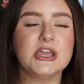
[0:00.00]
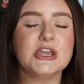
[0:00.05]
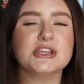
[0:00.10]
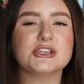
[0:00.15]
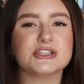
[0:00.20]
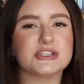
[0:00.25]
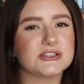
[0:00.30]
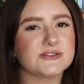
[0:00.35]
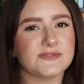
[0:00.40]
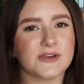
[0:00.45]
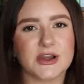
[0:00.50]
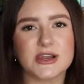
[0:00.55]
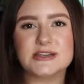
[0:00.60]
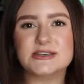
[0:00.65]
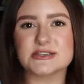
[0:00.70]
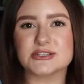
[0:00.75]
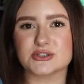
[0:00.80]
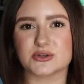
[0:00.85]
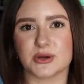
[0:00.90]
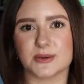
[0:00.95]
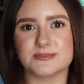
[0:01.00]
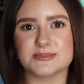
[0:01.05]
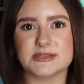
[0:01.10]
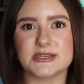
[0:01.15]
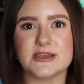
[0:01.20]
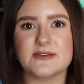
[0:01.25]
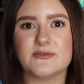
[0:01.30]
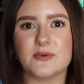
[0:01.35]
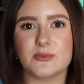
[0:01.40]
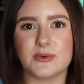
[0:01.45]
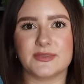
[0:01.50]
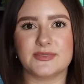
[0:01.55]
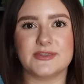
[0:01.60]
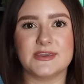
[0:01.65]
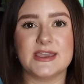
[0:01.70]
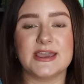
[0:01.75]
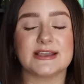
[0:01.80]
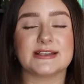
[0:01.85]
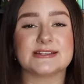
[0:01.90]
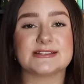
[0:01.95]
She's very descriptive with
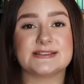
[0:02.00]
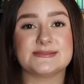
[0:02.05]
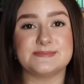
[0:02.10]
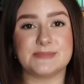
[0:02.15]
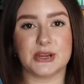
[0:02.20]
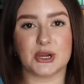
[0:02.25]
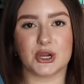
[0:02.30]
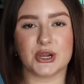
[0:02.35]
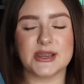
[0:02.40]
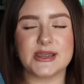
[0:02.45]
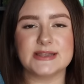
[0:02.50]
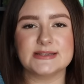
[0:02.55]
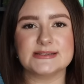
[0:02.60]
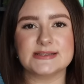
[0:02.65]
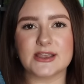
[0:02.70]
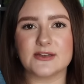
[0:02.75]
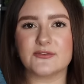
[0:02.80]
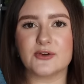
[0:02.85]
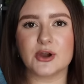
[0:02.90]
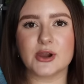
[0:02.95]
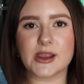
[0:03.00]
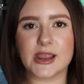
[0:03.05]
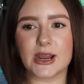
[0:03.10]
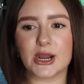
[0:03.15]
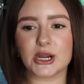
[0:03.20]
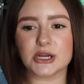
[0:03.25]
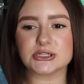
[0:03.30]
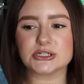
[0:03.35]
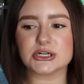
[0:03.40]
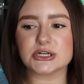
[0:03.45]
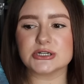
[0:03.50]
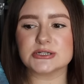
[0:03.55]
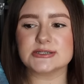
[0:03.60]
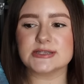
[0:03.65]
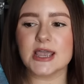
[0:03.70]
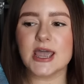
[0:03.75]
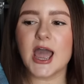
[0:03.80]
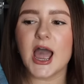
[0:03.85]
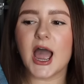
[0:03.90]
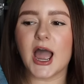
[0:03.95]
the experience of her characters.
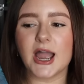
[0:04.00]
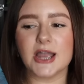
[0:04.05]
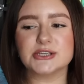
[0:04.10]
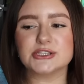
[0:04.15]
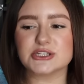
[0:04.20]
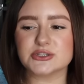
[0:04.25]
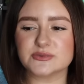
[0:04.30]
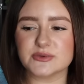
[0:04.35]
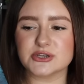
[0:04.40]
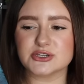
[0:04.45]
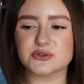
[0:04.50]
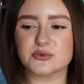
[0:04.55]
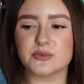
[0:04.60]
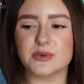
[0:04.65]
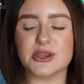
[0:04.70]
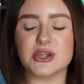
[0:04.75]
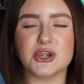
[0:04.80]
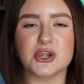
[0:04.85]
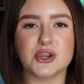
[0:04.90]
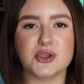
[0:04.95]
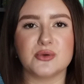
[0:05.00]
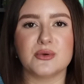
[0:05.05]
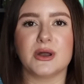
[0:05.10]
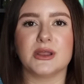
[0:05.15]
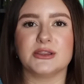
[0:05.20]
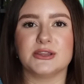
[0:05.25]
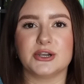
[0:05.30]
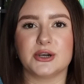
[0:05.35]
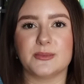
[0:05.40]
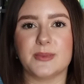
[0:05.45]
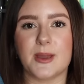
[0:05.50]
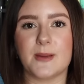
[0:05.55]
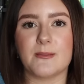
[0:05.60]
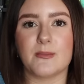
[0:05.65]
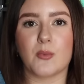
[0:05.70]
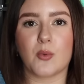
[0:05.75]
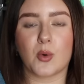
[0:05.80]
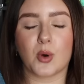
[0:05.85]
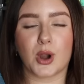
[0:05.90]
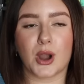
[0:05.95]
I just wish we knew a little bit
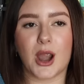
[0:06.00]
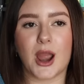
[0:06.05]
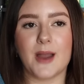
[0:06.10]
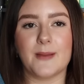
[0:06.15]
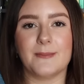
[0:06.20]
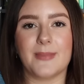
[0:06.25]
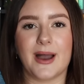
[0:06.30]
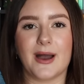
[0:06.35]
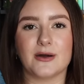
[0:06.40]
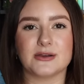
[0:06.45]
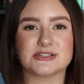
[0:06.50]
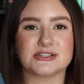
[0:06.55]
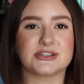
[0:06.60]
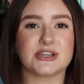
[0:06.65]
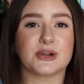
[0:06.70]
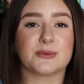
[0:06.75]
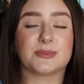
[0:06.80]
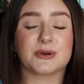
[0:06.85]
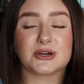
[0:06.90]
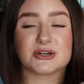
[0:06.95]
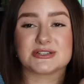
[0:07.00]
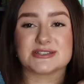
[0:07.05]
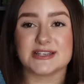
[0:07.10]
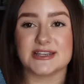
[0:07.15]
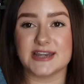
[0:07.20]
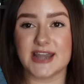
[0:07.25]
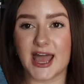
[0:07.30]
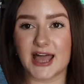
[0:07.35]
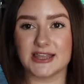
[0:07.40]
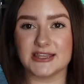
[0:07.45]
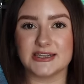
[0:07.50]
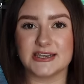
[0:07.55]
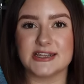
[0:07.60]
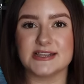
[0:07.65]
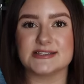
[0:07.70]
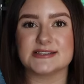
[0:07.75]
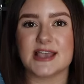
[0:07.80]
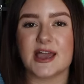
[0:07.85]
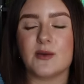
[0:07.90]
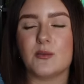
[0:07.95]
more about their
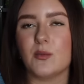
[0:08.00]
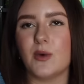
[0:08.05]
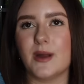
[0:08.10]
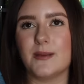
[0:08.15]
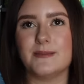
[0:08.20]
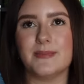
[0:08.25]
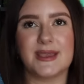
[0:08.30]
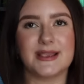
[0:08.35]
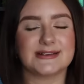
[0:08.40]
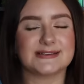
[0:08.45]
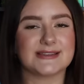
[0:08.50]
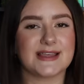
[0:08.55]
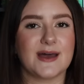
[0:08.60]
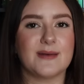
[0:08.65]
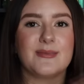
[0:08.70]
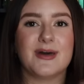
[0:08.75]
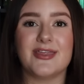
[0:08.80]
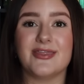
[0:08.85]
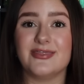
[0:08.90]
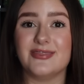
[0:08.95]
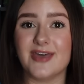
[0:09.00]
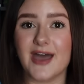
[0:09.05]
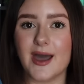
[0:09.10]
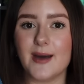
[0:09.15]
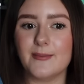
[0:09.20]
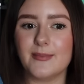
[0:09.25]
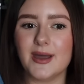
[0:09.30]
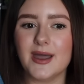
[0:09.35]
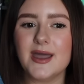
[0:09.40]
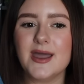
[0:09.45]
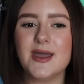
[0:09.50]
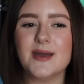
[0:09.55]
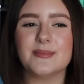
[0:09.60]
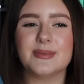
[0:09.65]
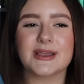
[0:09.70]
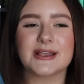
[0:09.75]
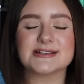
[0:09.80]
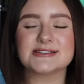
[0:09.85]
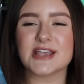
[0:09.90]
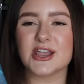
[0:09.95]
personalities and what makes them them,
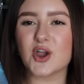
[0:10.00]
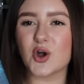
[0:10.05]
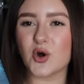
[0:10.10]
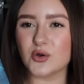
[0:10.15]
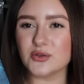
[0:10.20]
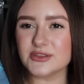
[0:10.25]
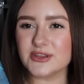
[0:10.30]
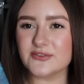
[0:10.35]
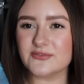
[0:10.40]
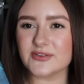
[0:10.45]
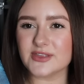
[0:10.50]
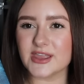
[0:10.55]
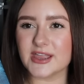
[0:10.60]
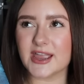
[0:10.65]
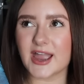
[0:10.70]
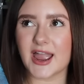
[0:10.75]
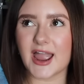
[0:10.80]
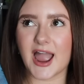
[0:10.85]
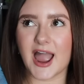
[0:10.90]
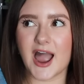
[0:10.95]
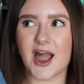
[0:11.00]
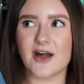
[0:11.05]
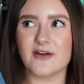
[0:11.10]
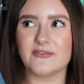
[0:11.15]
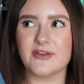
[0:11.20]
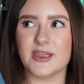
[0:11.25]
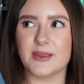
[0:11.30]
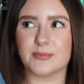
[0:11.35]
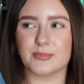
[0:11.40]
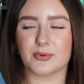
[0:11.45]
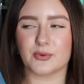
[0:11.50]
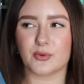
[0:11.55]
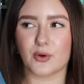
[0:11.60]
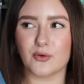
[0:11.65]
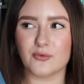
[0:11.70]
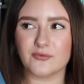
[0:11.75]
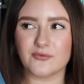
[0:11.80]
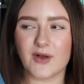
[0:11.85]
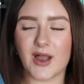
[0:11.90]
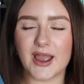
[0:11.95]
because I only feel like I have a
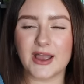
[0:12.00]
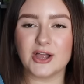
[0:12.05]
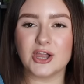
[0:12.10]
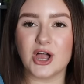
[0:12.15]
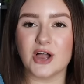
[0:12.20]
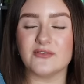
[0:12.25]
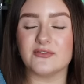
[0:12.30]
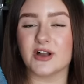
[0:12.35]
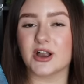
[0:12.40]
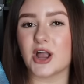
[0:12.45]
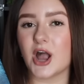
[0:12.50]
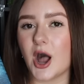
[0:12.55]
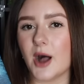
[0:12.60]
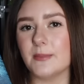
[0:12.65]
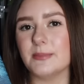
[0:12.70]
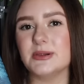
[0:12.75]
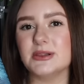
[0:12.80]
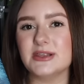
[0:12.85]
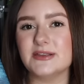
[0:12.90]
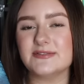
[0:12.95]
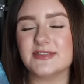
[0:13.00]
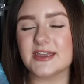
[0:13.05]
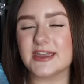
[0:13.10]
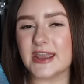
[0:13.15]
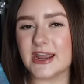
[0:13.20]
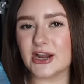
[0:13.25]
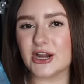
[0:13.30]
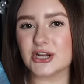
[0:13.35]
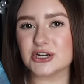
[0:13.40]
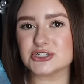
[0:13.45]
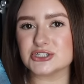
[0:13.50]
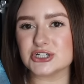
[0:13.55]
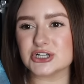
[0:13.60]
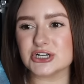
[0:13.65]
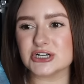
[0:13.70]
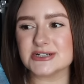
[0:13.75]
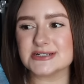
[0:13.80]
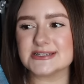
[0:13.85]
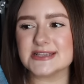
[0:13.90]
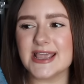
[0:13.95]
profile of a couple of the
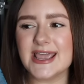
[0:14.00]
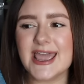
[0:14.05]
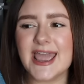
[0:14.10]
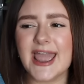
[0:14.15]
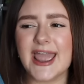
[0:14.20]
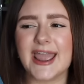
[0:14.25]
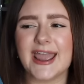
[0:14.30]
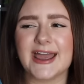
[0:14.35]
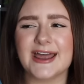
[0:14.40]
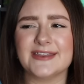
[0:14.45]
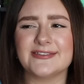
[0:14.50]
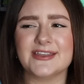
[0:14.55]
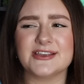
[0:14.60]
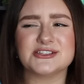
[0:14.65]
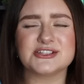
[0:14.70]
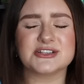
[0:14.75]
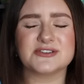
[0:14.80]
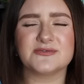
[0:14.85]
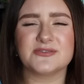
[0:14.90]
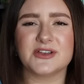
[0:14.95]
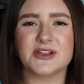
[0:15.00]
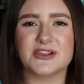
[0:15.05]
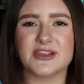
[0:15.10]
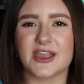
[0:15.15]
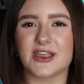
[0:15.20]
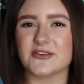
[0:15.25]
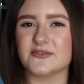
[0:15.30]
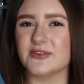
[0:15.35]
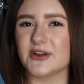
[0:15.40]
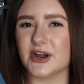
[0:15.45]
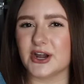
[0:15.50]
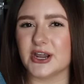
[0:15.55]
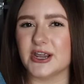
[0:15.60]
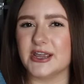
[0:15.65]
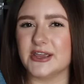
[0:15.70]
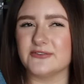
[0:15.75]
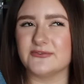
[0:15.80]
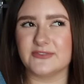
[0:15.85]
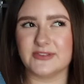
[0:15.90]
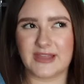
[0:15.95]
characters and they just feel like
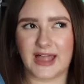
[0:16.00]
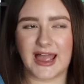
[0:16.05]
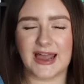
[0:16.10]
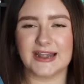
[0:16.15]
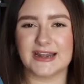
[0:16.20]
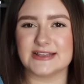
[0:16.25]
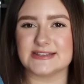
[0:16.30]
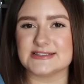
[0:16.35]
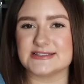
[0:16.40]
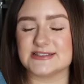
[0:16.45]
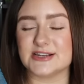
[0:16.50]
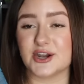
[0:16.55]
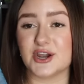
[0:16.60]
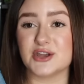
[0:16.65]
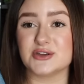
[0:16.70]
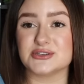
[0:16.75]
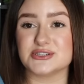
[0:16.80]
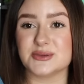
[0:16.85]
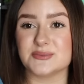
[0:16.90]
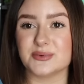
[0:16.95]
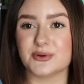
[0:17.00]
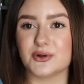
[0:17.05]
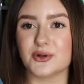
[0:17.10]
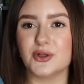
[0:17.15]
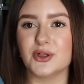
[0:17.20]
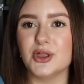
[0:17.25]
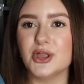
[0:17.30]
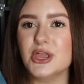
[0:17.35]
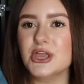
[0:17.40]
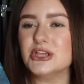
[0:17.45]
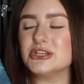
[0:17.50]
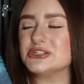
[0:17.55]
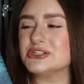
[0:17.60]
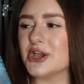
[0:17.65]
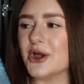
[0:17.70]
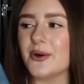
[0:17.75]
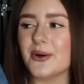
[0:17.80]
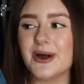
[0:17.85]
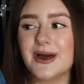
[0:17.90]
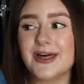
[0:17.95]
very flat and stereotypical.
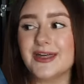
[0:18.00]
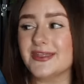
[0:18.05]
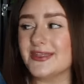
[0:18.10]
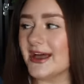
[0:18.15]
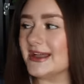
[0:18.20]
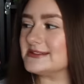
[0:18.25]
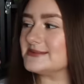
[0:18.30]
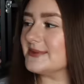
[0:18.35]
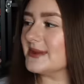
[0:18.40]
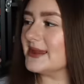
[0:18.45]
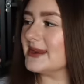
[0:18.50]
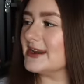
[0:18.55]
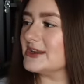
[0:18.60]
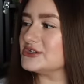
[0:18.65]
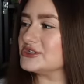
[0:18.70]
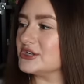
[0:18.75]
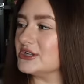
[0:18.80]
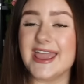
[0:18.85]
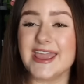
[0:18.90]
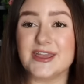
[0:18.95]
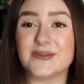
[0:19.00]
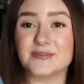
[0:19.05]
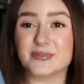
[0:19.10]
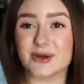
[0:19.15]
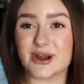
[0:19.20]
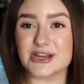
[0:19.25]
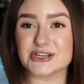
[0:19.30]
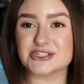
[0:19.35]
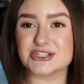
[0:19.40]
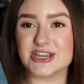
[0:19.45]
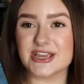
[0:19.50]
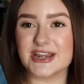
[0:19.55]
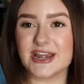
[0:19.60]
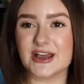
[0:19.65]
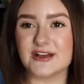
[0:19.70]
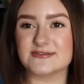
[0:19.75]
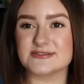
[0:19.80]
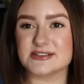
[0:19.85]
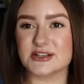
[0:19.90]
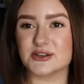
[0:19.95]
So that's my initial impression
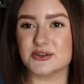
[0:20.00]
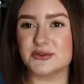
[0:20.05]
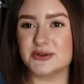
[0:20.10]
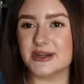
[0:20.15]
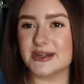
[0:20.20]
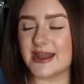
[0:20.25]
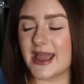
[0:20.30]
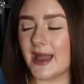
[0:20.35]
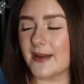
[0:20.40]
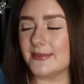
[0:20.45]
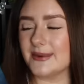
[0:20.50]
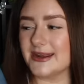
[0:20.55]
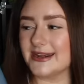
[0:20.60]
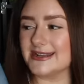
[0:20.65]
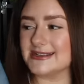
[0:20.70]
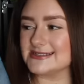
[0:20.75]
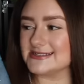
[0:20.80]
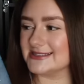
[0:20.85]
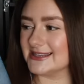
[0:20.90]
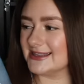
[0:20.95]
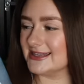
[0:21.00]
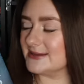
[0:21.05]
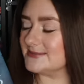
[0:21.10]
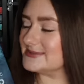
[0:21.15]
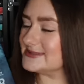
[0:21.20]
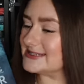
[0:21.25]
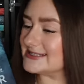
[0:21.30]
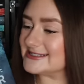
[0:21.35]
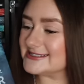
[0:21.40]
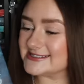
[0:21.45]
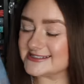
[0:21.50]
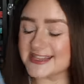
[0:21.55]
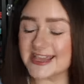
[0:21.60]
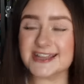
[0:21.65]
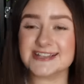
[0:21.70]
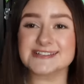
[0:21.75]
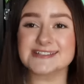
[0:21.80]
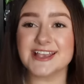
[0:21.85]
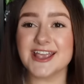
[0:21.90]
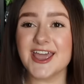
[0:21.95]
of Secluded Cabin Sleeps
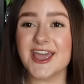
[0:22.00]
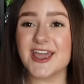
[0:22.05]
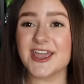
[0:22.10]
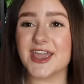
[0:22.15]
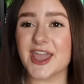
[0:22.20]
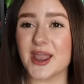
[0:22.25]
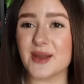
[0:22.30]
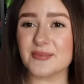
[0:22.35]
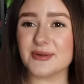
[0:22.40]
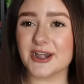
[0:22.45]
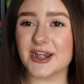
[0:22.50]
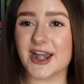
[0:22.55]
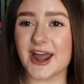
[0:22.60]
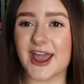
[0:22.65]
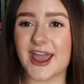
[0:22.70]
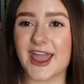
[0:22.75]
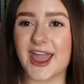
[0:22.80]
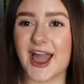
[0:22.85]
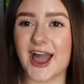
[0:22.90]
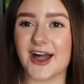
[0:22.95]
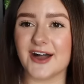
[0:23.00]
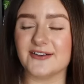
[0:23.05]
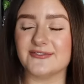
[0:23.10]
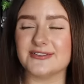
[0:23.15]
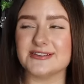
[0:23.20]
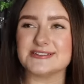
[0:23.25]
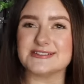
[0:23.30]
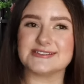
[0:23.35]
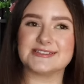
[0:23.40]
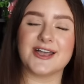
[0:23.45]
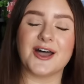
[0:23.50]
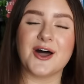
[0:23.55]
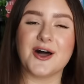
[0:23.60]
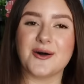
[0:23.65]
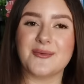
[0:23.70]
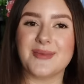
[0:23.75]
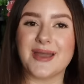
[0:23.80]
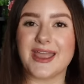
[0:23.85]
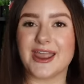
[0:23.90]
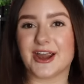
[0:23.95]
Six. Cameron and I have
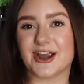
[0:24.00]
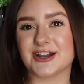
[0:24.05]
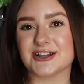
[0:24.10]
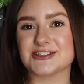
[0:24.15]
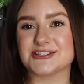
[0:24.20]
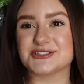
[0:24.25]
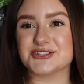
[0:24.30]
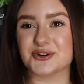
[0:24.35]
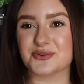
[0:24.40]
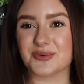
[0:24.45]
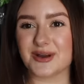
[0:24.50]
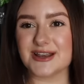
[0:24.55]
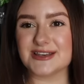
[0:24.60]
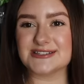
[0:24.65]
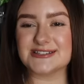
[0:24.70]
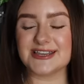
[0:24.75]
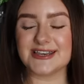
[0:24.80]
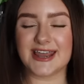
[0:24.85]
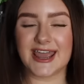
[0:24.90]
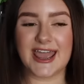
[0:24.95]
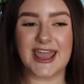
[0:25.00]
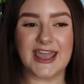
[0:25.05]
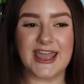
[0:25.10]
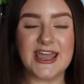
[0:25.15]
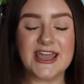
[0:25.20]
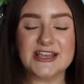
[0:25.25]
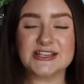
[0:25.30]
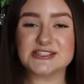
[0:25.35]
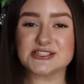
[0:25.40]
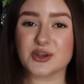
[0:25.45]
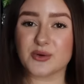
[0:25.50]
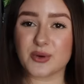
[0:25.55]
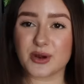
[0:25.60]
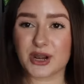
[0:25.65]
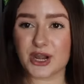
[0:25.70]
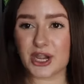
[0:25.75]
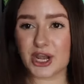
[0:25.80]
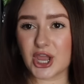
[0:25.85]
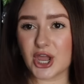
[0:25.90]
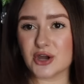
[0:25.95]
some errands to run today, so we're
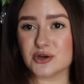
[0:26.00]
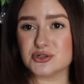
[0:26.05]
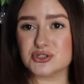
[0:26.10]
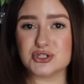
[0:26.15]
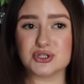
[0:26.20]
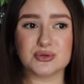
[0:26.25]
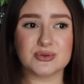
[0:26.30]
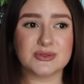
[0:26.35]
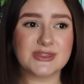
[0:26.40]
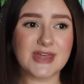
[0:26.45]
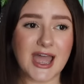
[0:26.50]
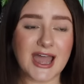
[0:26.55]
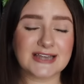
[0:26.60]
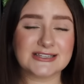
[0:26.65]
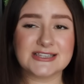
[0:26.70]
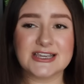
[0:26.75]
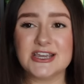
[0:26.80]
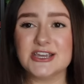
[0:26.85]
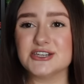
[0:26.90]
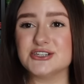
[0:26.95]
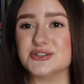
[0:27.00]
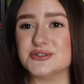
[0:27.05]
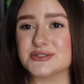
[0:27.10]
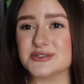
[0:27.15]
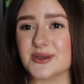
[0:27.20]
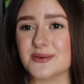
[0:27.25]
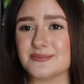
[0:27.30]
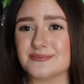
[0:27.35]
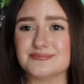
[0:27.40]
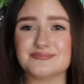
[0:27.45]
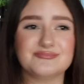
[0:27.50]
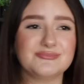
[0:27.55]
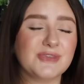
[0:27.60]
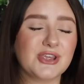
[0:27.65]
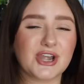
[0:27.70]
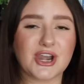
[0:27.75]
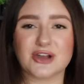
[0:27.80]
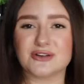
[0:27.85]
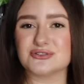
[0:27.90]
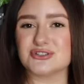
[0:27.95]
gonna go do that, do some,
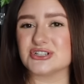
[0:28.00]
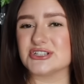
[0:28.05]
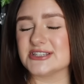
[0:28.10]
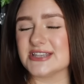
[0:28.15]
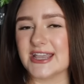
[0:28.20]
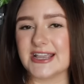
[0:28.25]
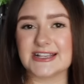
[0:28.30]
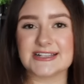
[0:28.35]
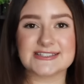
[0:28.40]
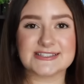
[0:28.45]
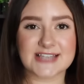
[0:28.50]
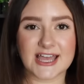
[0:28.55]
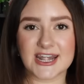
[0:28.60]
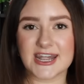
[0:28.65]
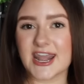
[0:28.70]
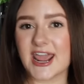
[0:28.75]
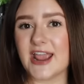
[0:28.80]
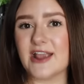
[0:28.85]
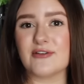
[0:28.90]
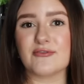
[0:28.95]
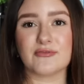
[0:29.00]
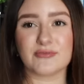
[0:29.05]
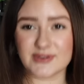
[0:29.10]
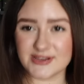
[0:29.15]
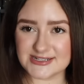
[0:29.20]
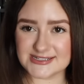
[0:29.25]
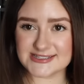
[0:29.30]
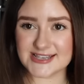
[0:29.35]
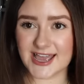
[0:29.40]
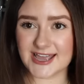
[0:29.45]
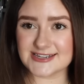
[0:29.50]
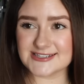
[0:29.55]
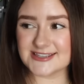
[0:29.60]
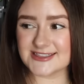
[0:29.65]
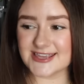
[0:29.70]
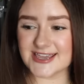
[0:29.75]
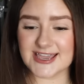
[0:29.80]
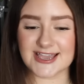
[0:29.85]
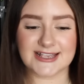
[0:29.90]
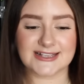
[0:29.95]
you know, just like Sunday reset
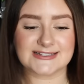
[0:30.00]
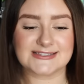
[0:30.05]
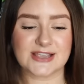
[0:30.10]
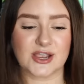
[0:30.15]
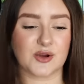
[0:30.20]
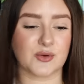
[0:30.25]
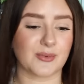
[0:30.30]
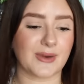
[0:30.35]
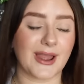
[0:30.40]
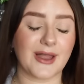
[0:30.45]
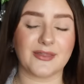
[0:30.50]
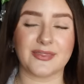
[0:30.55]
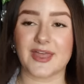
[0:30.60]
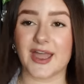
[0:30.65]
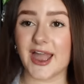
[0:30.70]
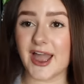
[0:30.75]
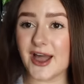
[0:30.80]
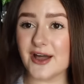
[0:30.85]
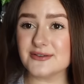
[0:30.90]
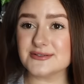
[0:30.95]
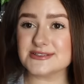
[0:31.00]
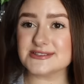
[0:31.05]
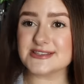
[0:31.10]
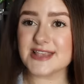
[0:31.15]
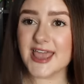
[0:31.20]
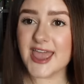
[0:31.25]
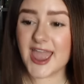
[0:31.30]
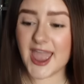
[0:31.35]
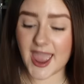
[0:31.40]
things around the house.